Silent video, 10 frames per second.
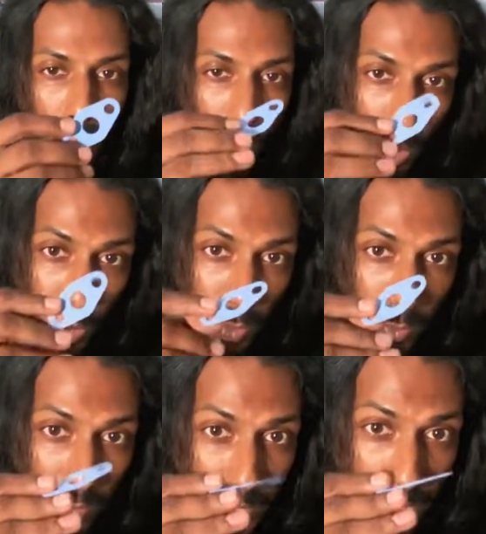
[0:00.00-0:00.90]
Oil
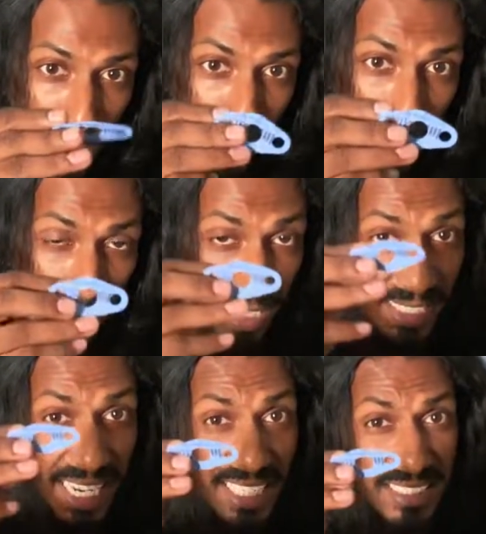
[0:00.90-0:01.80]
feed drain line
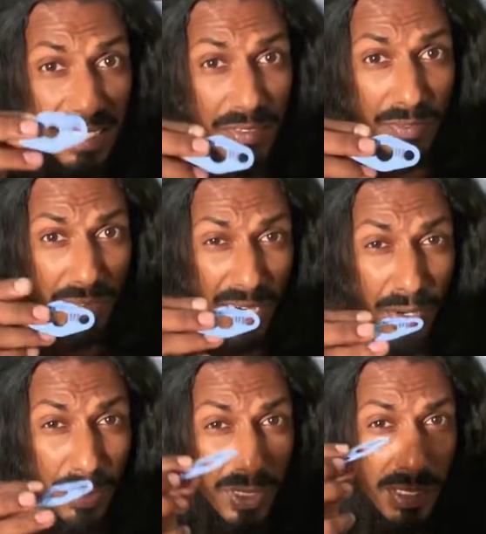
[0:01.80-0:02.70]
gasket,
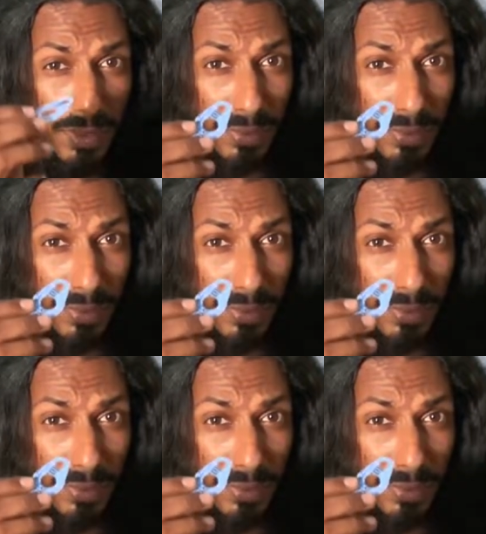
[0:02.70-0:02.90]
very,